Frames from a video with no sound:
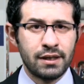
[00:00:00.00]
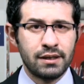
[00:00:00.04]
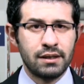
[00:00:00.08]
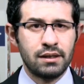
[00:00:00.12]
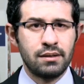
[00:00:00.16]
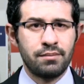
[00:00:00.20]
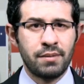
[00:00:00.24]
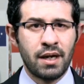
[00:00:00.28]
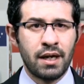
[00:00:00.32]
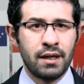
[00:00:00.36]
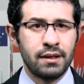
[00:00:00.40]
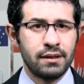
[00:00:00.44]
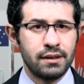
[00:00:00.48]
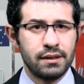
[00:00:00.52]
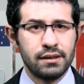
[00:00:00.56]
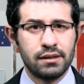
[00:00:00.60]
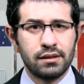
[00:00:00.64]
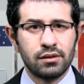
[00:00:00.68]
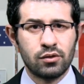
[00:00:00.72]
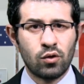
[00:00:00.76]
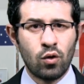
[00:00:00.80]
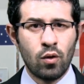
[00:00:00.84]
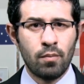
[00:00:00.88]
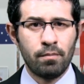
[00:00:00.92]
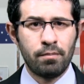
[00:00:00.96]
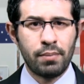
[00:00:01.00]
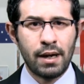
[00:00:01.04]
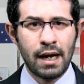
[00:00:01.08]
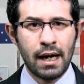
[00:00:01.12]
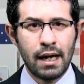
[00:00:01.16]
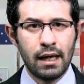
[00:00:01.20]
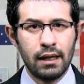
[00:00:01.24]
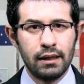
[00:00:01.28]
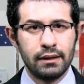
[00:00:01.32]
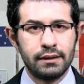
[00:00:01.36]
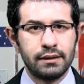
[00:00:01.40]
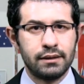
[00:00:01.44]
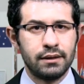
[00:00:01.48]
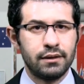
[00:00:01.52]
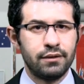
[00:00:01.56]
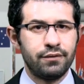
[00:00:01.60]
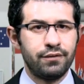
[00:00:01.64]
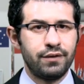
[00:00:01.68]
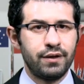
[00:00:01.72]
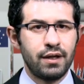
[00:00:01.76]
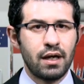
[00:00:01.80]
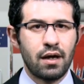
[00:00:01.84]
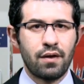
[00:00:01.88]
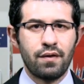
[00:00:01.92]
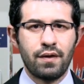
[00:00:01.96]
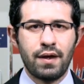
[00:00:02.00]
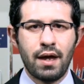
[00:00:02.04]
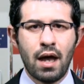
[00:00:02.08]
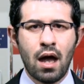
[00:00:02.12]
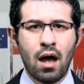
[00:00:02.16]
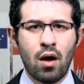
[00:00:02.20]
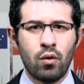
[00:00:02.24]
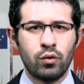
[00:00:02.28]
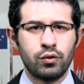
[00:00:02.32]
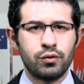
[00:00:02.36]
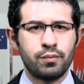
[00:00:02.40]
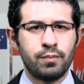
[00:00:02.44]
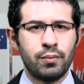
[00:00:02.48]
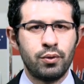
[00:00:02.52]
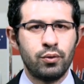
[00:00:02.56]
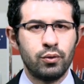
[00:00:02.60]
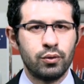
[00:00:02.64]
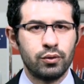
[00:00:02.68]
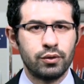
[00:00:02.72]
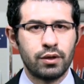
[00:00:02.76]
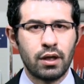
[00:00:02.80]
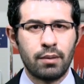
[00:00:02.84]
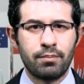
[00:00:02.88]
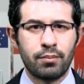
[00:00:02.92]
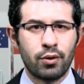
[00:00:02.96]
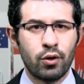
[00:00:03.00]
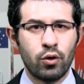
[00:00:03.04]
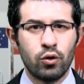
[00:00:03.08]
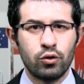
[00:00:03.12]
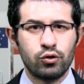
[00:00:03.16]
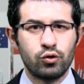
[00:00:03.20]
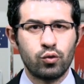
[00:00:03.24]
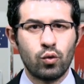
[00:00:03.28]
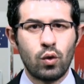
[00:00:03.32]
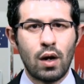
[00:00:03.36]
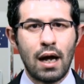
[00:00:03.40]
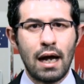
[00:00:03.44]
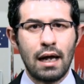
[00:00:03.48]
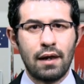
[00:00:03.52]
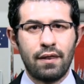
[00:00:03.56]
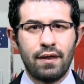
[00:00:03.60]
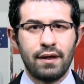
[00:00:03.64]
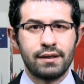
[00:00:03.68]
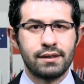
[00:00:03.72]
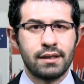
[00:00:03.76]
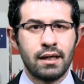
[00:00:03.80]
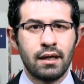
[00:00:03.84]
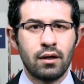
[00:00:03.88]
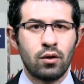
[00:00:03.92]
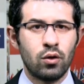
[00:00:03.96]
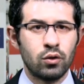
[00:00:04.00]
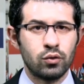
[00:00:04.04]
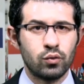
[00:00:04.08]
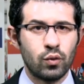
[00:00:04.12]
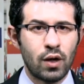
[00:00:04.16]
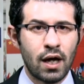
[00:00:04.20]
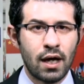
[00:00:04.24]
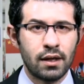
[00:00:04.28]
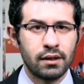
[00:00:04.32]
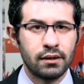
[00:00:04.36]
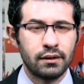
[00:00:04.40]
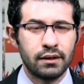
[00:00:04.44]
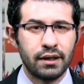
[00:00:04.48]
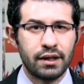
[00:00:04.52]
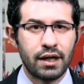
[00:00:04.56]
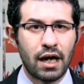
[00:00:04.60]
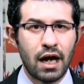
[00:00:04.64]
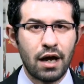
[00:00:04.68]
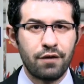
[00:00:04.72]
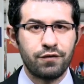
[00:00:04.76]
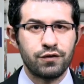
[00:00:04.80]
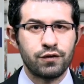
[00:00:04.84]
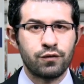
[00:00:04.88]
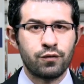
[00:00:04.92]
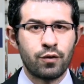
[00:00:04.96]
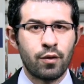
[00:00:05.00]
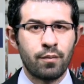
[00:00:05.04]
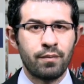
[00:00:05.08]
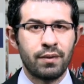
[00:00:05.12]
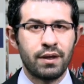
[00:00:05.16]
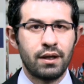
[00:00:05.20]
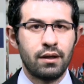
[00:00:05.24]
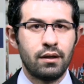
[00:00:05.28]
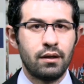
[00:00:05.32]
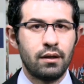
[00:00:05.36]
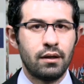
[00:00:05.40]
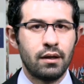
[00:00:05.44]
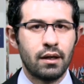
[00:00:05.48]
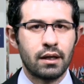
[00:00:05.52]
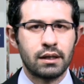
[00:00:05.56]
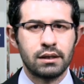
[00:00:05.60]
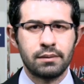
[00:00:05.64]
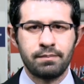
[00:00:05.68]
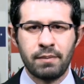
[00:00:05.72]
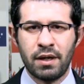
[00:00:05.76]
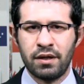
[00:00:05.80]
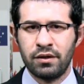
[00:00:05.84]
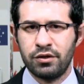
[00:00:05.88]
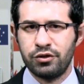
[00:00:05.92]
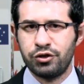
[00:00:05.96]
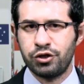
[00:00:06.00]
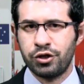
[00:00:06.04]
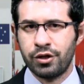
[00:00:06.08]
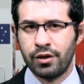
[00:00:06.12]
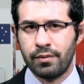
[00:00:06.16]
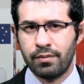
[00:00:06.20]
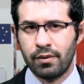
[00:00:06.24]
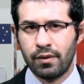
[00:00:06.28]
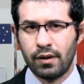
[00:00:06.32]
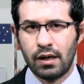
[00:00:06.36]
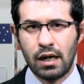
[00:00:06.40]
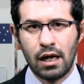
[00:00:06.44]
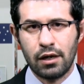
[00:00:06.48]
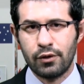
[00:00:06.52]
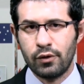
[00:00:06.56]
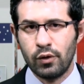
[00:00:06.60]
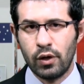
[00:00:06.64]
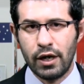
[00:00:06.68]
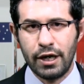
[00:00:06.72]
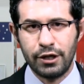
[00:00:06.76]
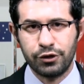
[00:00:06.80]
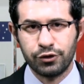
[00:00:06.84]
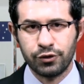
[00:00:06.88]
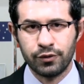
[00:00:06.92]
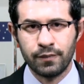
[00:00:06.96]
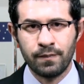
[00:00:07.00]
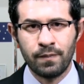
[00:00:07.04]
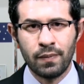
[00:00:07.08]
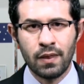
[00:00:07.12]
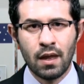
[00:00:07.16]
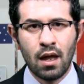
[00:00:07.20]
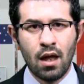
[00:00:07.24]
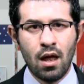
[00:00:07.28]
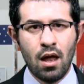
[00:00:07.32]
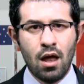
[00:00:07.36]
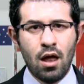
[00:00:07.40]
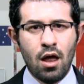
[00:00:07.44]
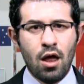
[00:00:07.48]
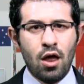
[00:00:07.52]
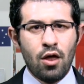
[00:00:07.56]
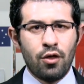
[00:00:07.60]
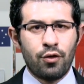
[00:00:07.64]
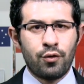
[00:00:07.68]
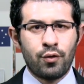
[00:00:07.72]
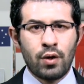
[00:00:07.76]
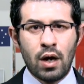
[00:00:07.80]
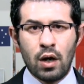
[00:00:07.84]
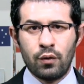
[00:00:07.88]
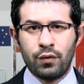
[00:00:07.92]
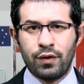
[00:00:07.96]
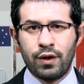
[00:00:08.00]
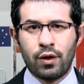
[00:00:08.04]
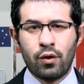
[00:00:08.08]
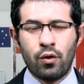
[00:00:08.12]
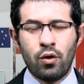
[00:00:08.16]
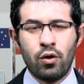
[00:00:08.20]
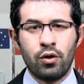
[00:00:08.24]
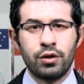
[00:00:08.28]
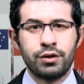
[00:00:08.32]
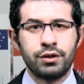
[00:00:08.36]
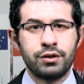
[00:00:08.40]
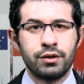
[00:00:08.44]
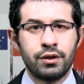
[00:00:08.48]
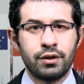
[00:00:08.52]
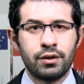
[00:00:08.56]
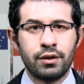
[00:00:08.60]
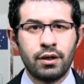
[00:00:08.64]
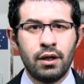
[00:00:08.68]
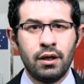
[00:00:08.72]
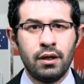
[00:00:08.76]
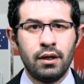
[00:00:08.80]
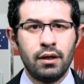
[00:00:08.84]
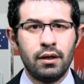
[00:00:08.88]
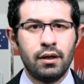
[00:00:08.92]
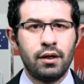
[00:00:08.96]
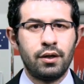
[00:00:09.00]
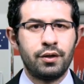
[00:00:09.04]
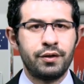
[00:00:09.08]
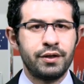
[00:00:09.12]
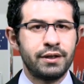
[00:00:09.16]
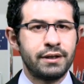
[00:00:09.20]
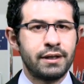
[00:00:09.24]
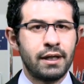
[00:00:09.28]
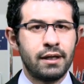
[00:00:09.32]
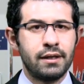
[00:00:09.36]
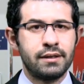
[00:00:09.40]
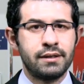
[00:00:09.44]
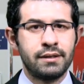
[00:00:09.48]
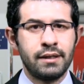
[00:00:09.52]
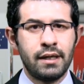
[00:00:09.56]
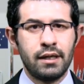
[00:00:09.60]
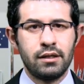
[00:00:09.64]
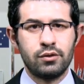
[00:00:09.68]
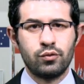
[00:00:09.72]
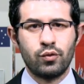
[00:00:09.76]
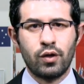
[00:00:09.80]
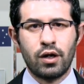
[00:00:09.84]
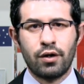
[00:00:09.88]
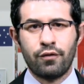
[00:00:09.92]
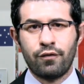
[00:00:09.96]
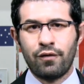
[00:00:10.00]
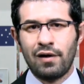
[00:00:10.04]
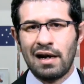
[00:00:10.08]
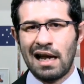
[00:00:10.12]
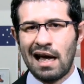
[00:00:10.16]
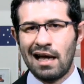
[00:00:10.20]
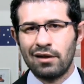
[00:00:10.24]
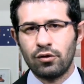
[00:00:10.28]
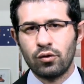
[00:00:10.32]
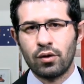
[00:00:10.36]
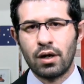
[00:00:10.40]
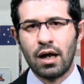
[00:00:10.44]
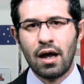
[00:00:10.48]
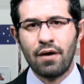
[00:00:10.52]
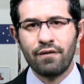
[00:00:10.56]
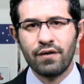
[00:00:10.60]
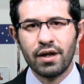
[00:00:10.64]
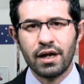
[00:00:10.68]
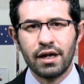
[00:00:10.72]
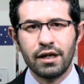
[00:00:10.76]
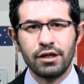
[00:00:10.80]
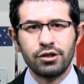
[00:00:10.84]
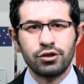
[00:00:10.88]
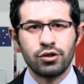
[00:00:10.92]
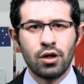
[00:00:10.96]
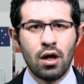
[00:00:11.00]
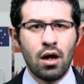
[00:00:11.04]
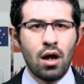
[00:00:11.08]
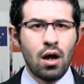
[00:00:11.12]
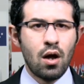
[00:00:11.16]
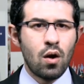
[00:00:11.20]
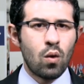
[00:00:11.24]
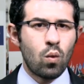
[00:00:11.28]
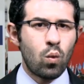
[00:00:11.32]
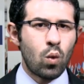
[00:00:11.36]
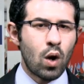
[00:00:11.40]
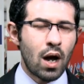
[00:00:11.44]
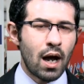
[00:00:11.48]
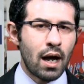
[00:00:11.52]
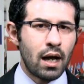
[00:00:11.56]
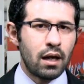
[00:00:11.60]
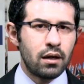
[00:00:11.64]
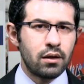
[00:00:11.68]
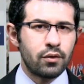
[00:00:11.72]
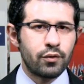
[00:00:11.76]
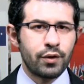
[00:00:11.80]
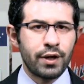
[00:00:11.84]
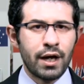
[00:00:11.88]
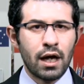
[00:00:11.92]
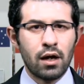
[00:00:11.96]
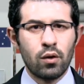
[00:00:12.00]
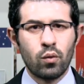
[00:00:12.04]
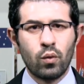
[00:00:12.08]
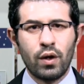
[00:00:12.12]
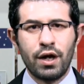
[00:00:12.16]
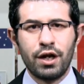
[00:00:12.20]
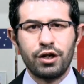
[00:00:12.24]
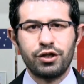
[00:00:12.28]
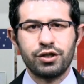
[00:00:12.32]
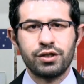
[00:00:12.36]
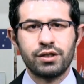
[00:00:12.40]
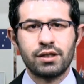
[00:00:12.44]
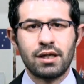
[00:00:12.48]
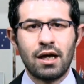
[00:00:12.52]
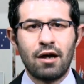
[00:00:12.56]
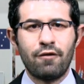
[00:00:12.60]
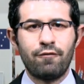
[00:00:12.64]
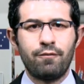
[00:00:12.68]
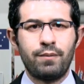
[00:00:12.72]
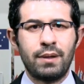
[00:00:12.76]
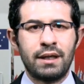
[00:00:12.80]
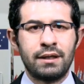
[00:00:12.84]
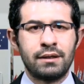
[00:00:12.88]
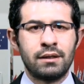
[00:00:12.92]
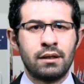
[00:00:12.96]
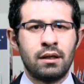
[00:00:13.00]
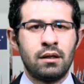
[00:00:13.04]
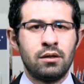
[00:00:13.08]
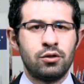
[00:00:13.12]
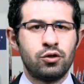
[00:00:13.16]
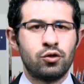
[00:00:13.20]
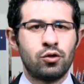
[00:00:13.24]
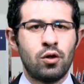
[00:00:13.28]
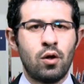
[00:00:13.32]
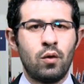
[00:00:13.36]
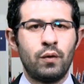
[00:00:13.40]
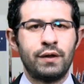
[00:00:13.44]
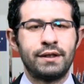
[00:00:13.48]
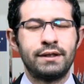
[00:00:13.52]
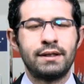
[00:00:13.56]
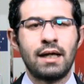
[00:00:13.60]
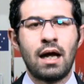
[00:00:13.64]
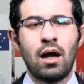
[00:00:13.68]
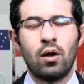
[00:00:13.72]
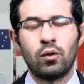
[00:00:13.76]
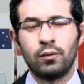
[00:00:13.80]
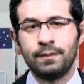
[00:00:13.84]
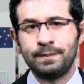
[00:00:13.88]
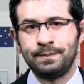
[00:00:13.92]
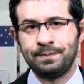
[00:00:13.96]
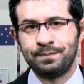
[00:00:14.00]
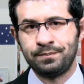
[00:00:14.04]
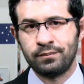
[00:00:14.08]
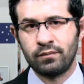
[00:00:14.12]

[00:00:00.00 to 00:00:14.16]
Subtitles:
estimate is compiled via the output approach, while the second one derives from the expenditure calculation. Throughout the quarter, retail sales were flat on average, while real wages have been slowing down.